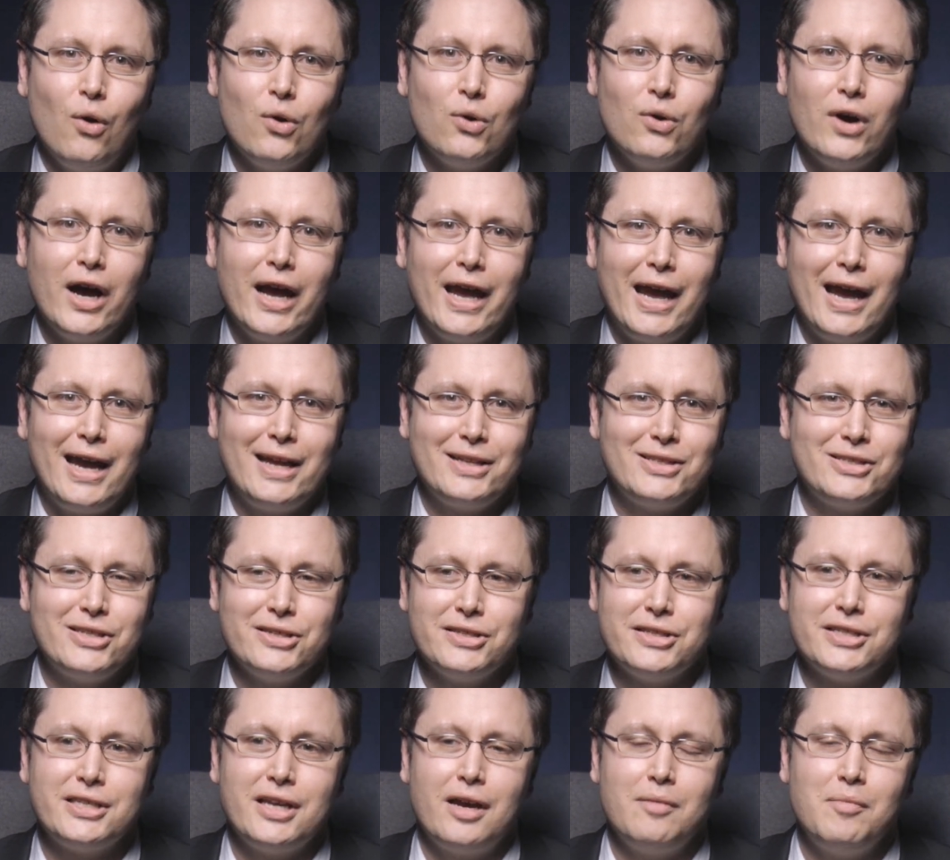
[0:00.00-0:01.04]
or I had
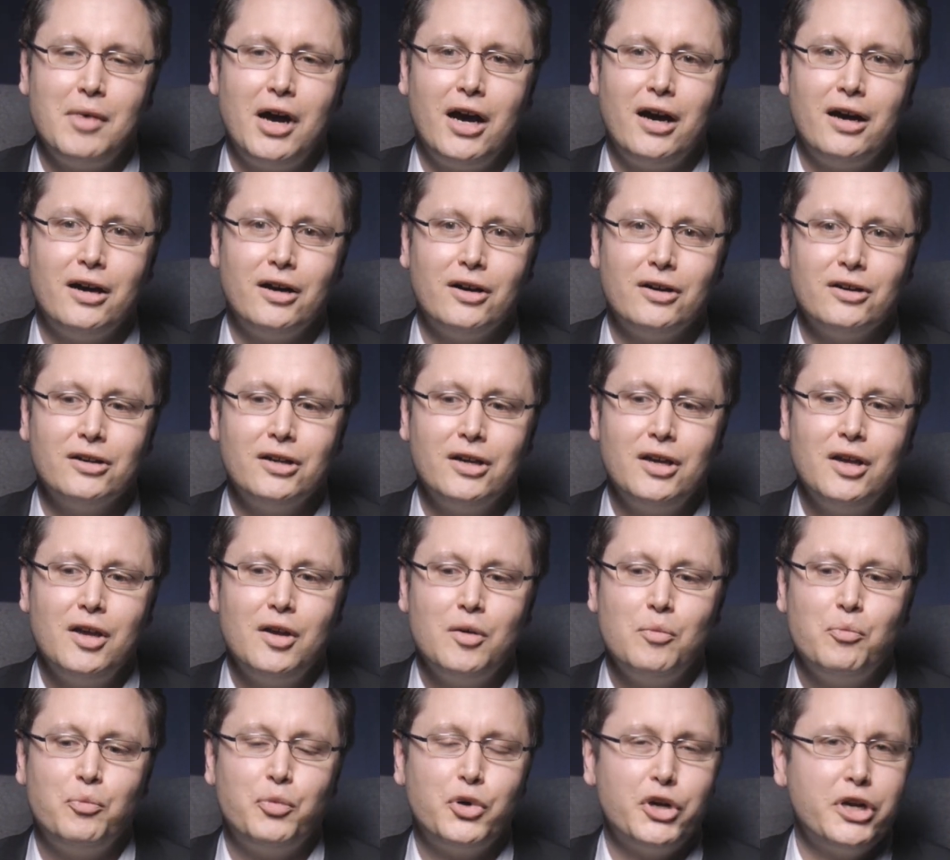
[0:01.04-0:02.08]
to somehow
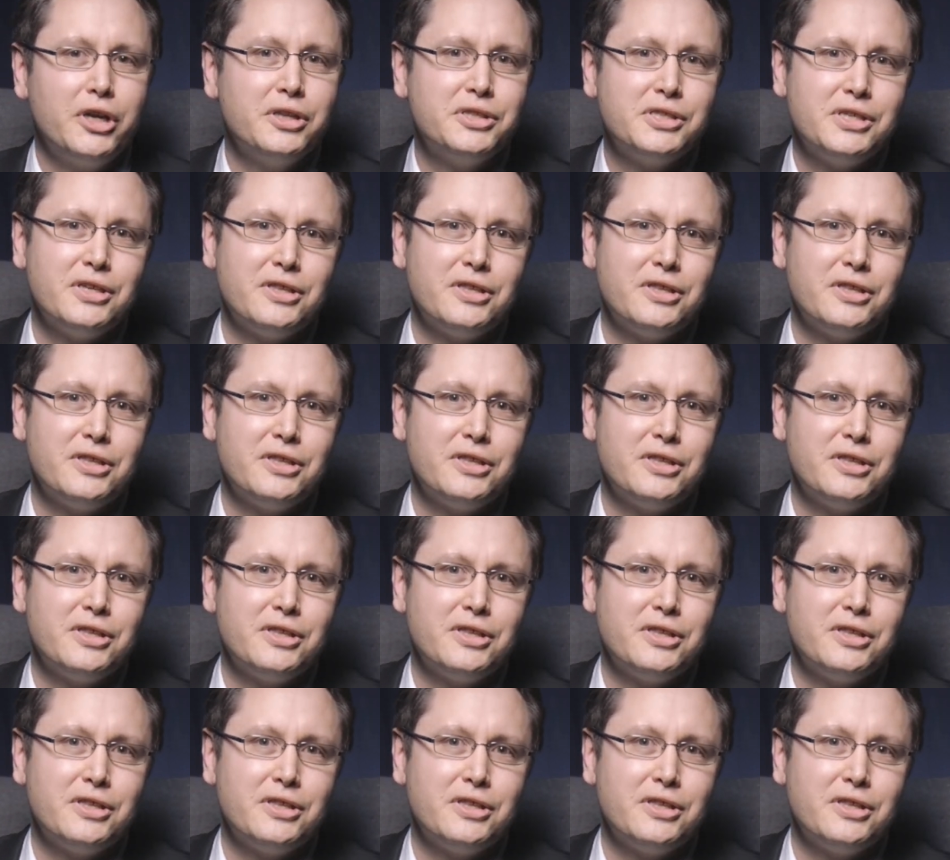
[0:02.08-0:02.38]
put it